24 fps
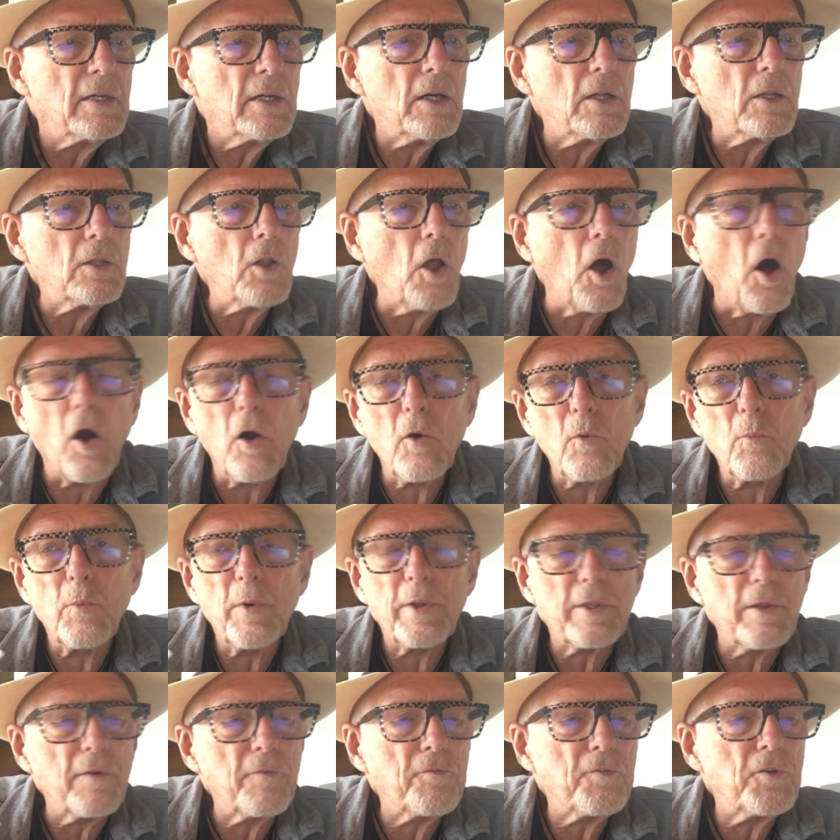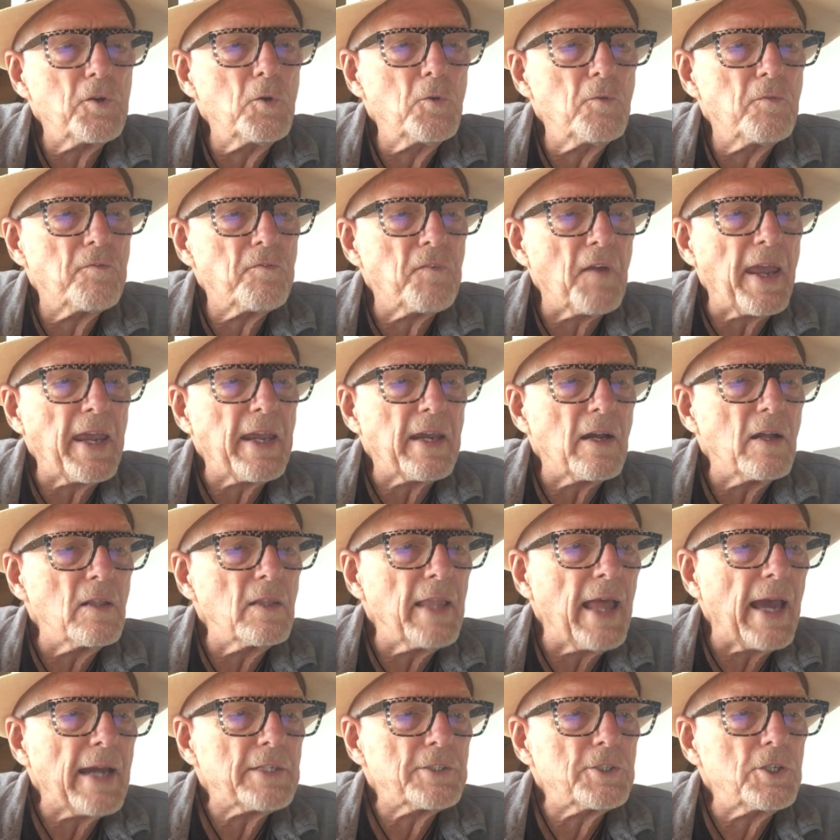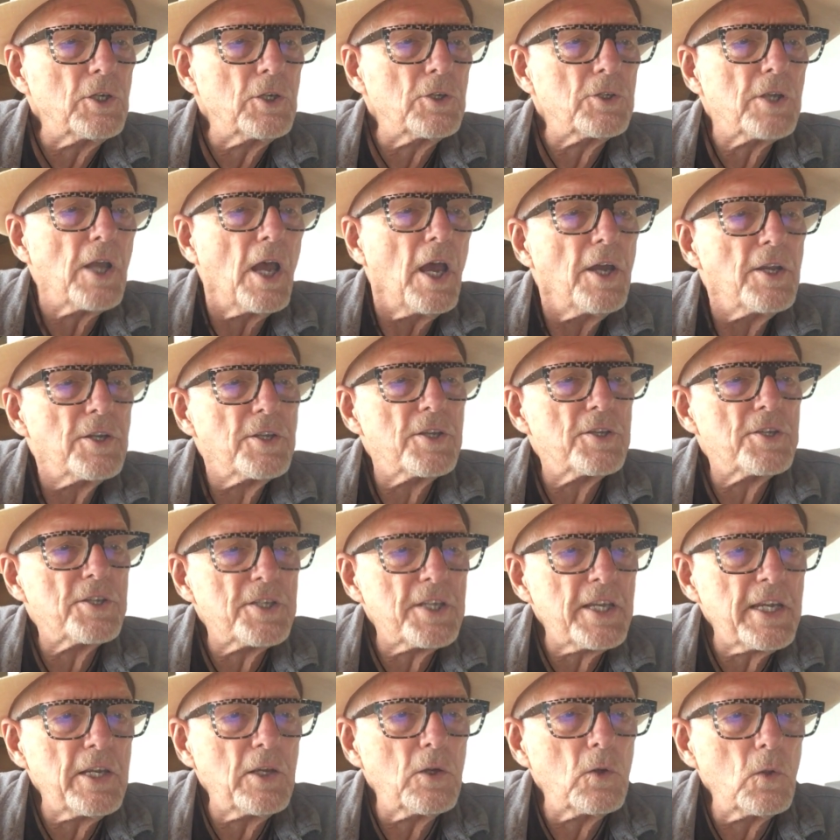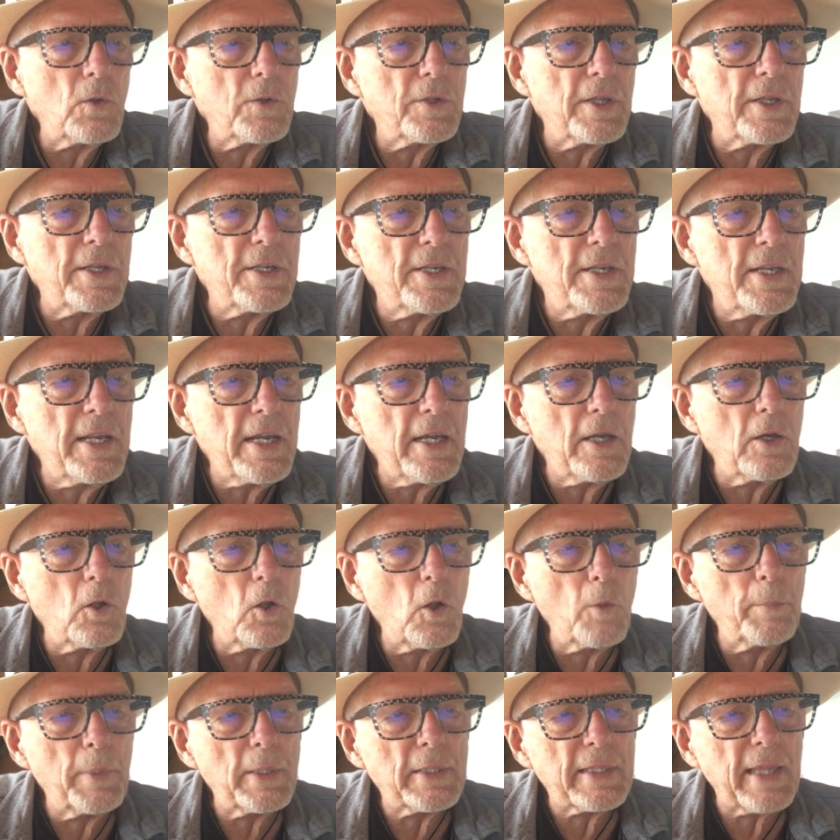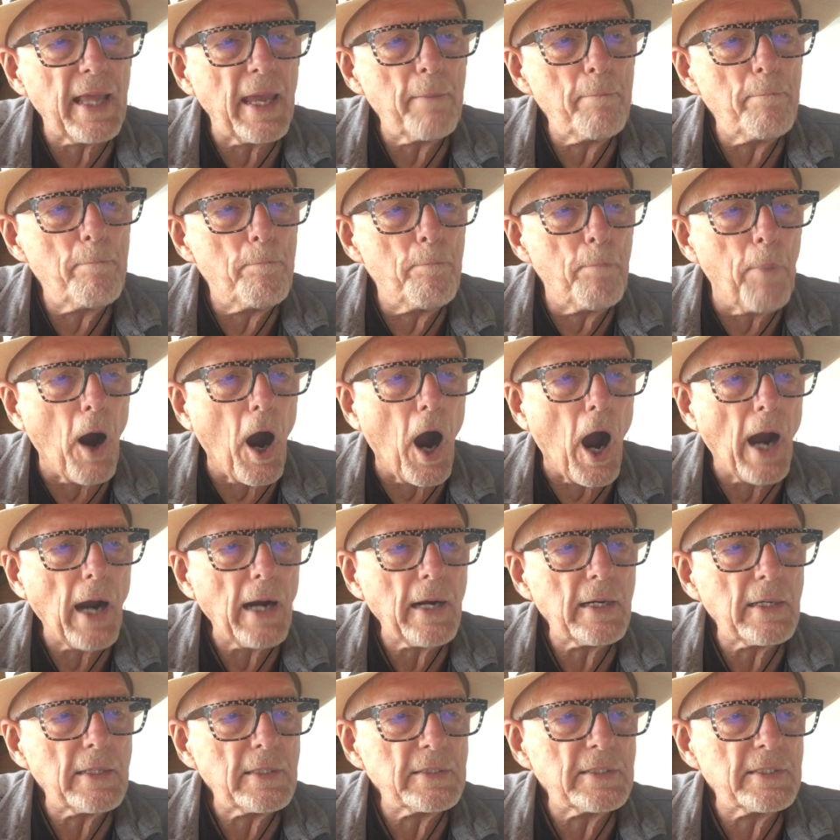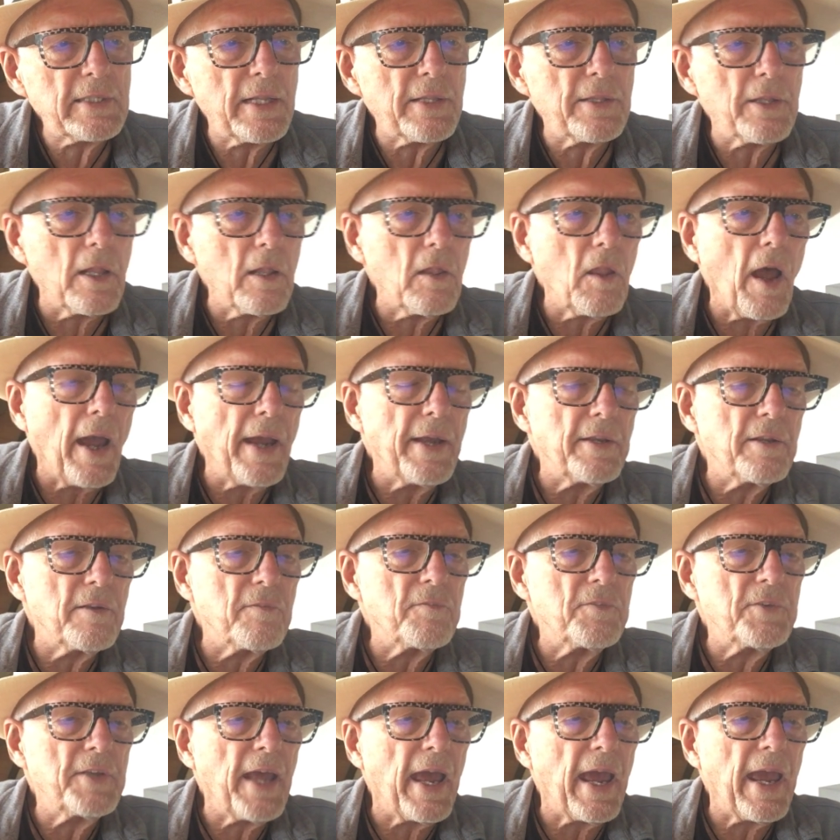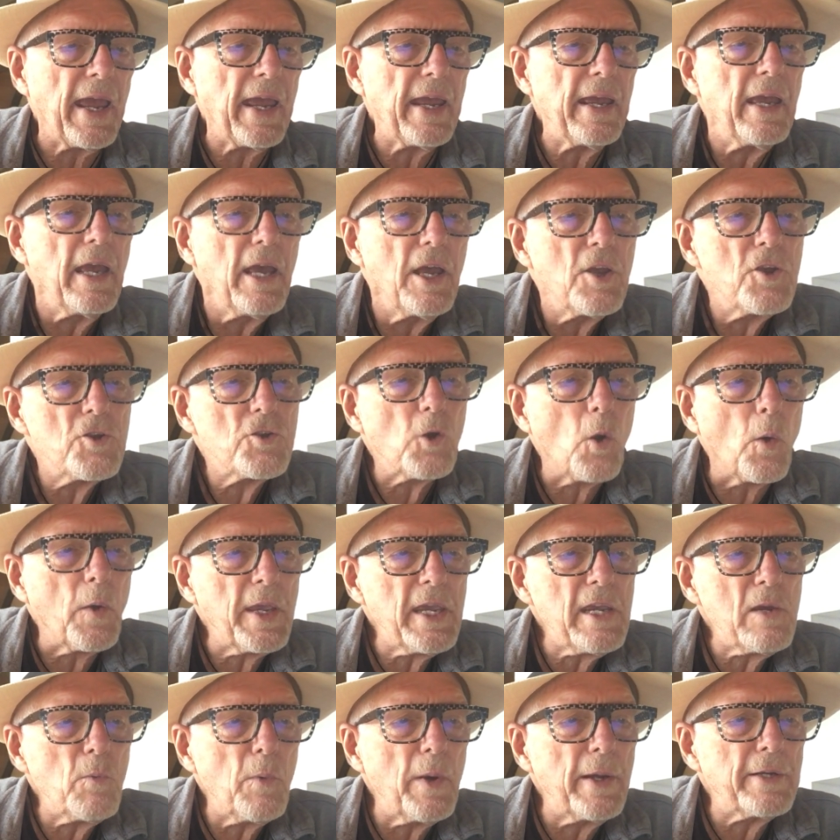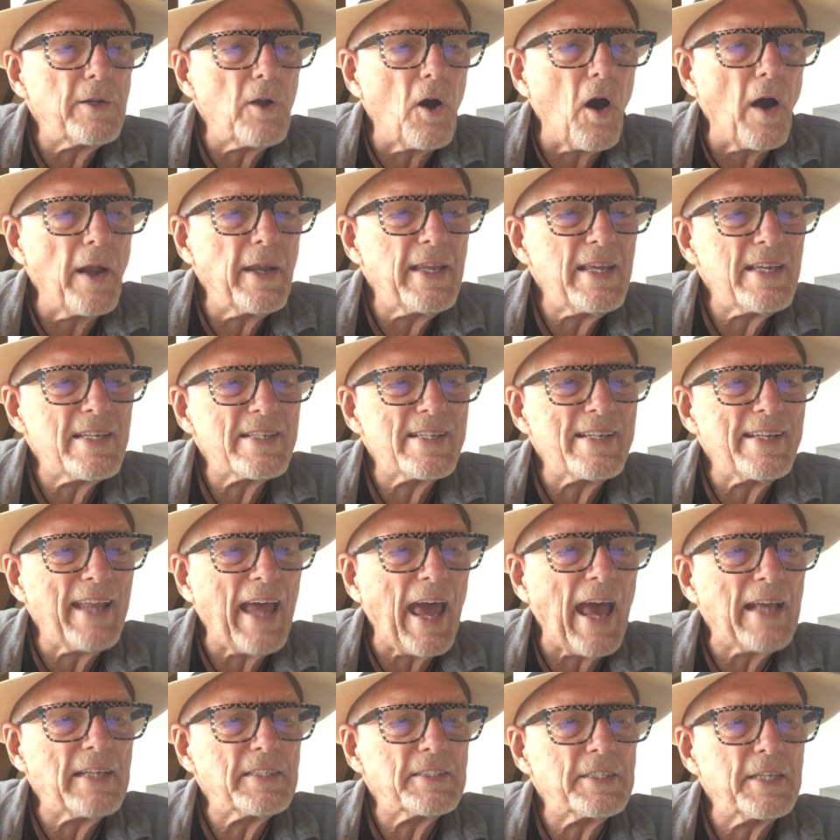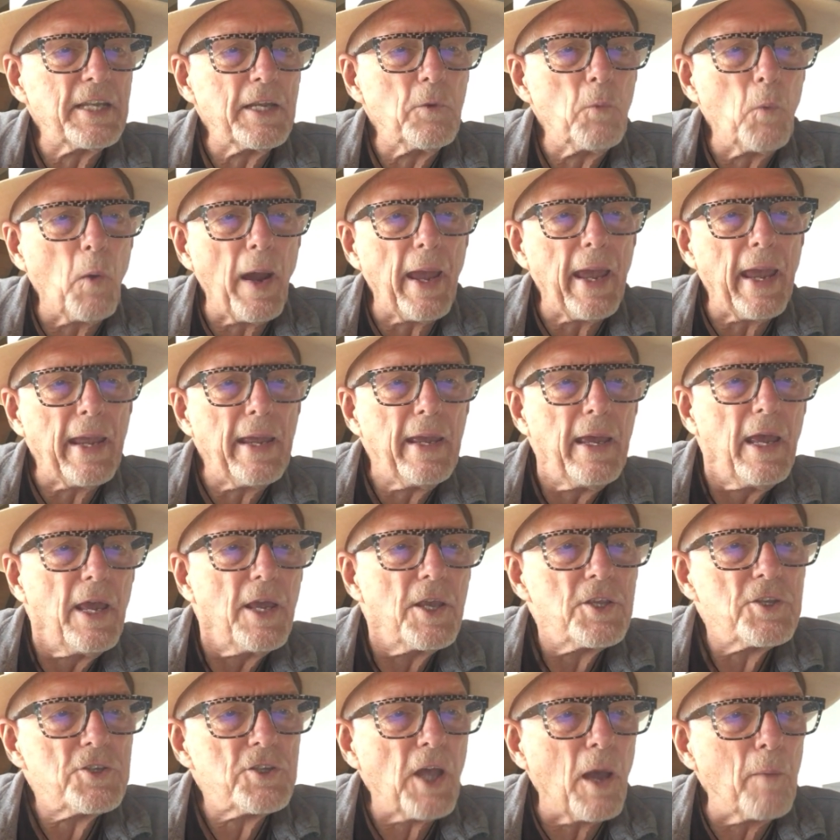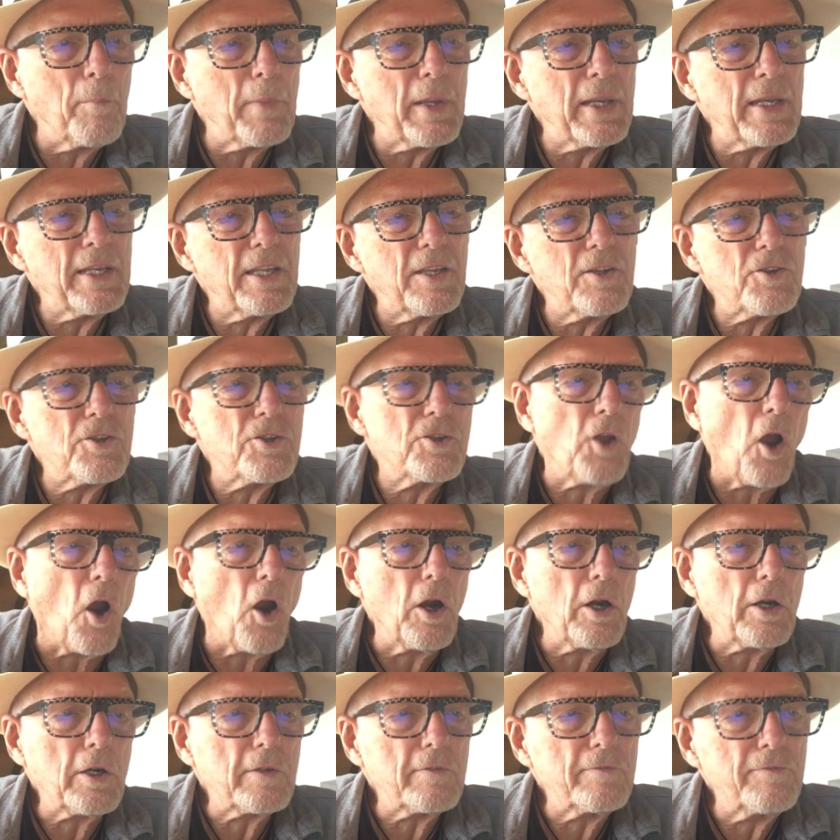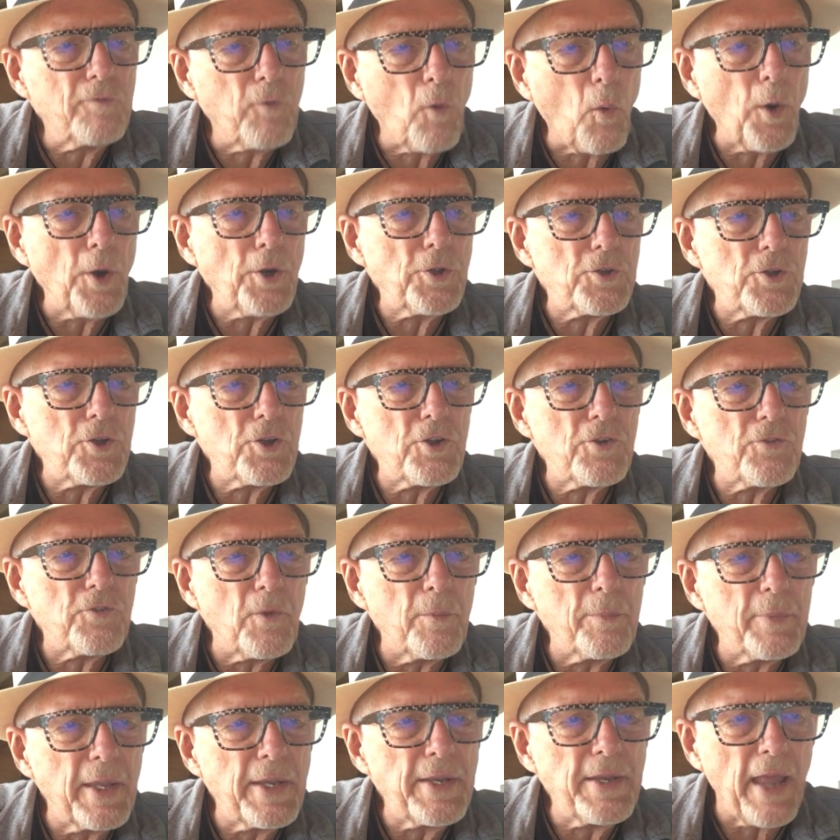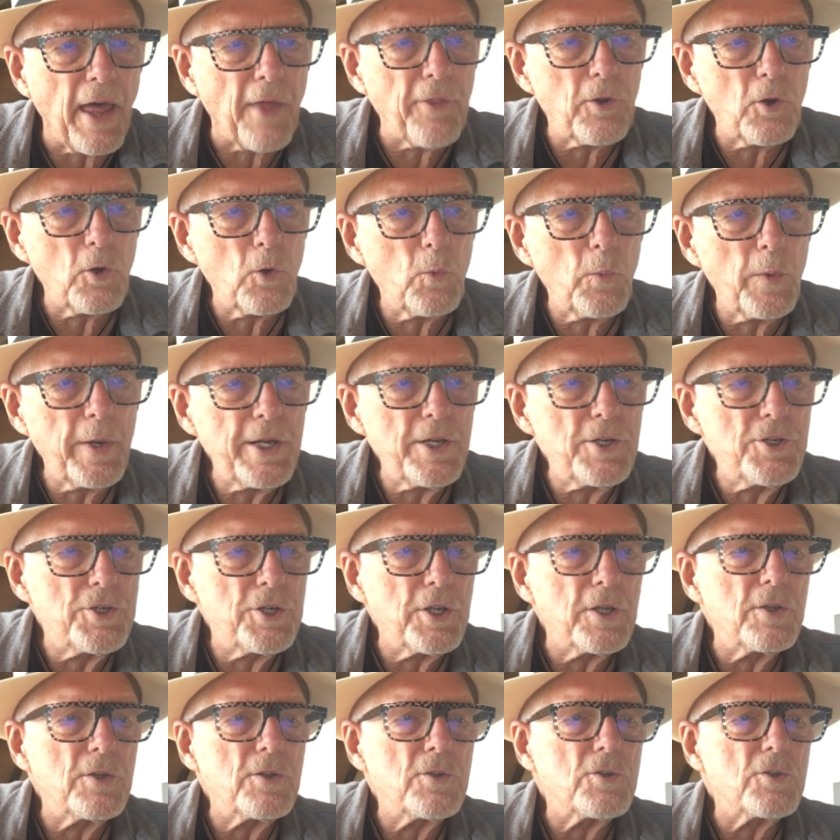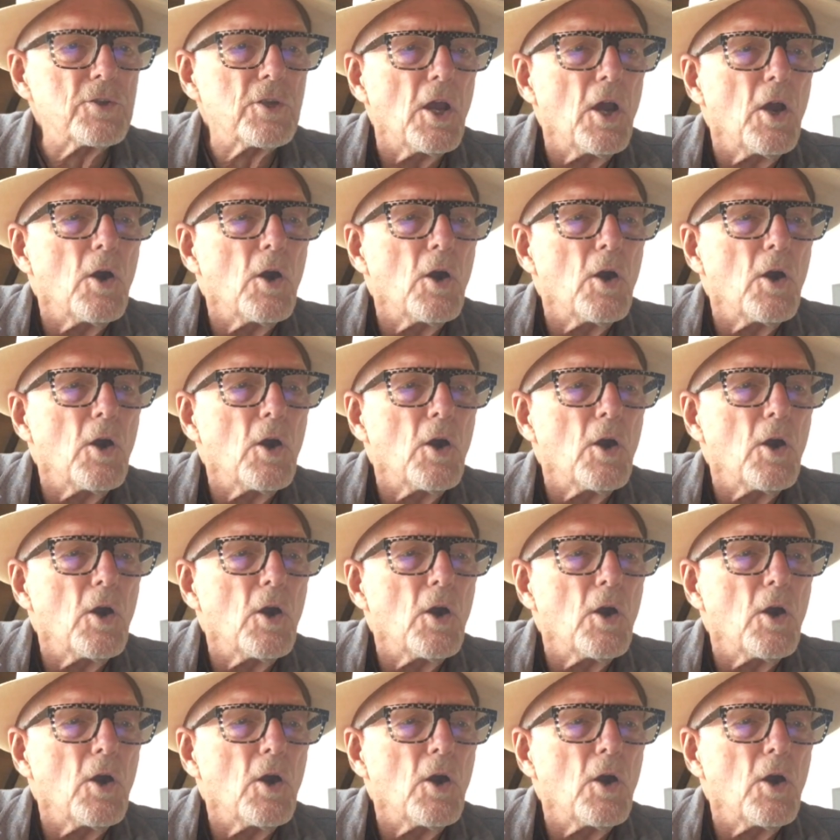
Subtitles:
along with a few fake electors to seal the deal, but they balked in the light of day. So he went on his nasty way, summoned his dark forces from the nether regions,